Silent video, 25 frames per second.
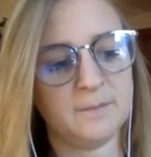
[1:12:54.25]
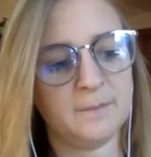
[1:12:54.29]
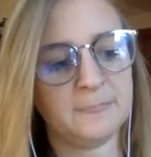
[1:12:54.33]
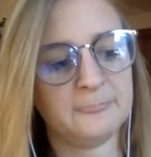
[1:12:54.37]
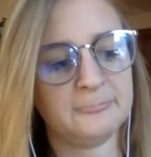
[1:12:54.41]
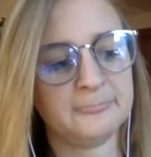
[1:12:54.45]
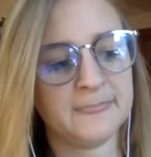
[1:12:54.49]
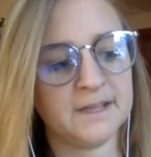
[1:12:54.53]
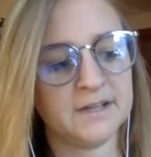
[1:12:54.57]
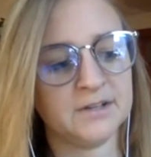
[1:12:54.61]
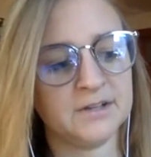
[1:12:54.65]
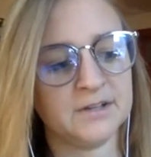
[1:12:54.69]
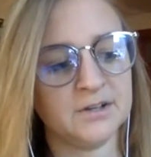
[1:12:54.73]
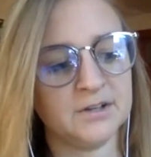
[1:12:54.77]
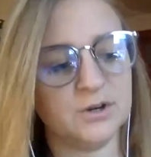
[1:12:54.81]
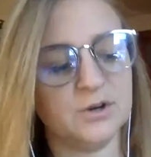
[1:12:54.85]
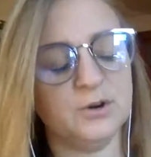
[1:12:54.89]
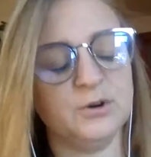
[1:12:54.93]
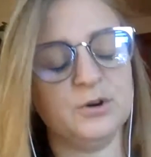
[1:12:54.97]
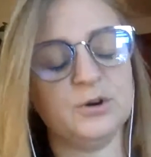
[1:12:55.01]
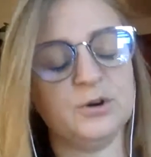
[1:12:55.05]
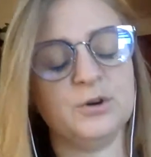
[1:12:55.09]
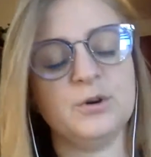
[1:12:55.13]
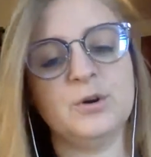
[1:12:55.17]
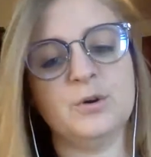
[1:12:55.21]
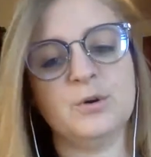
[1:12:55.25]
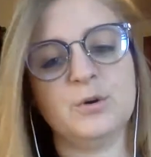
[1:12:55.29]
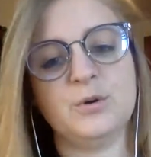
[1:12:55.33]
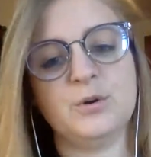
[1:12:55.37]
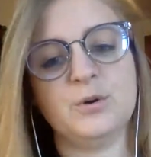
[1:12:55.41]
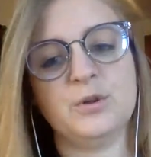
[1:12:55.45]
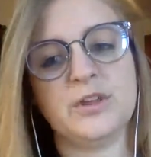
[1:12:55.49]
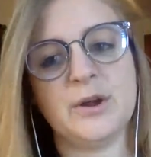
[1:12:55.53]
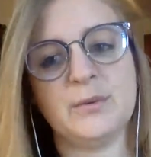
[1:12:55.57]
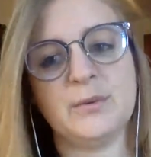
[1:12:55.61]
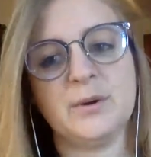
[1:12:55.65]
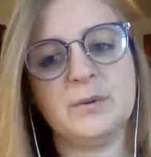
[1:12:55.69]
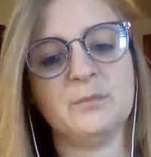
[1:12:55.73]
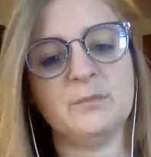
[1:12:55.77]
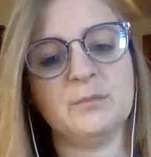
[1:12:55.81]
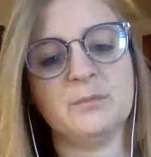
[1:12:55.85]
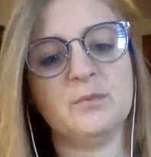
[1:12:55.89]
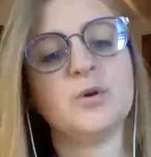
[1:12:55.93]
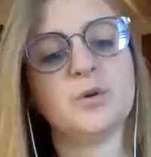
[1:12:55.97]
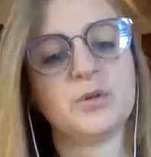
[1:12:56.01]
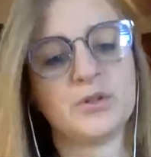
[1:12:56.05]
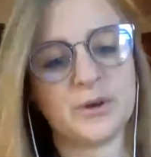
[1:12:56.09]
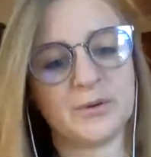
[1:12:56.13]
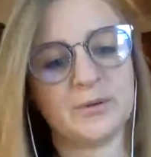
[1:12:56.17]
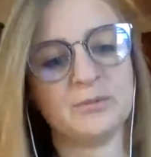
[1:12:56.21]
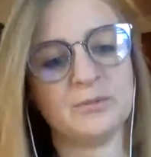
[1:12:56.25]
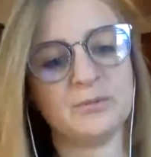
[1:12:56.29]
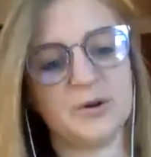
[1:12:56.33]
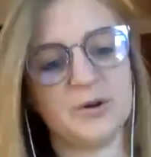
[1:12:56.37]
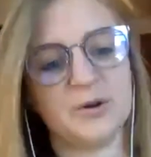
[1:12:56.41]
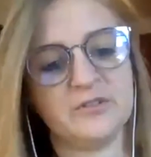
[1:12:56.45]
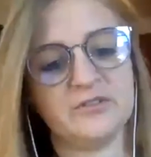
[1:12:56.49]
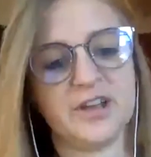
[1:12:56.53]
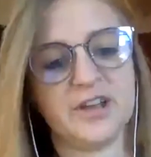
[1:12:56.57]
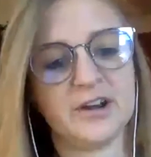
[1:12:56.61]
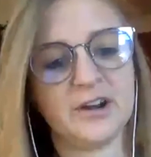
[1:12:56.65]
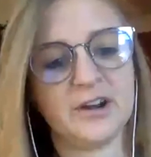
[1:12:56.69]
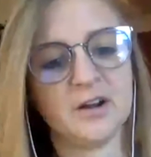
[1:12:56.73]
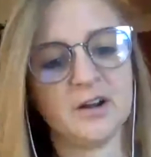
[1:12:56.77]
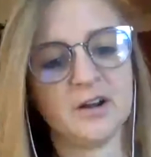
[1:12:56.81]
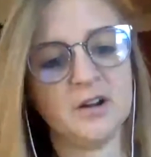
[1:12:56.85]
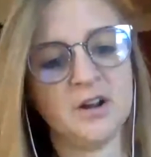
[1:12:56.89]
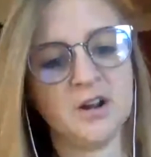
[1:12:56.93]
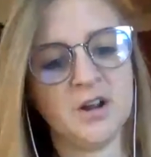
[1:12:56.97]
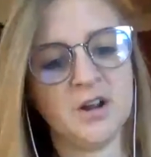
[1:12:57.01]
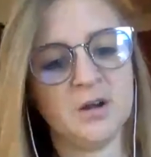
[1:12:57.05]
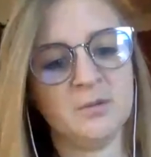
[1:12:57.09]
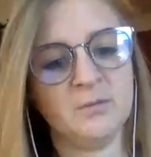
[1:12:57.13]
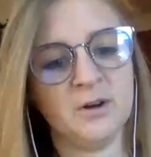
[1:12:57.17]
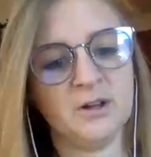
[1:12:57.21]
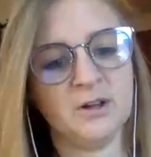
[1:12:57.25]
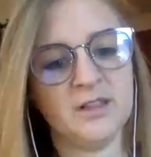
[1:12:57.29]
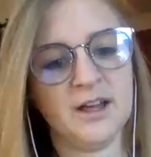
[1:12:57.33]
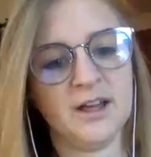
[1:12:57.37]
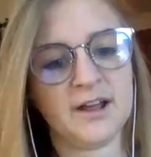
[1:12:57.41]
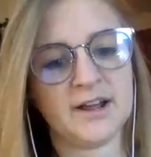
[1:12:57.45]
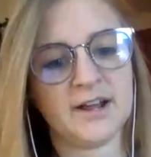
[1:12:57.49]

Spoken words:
or who they were motivating.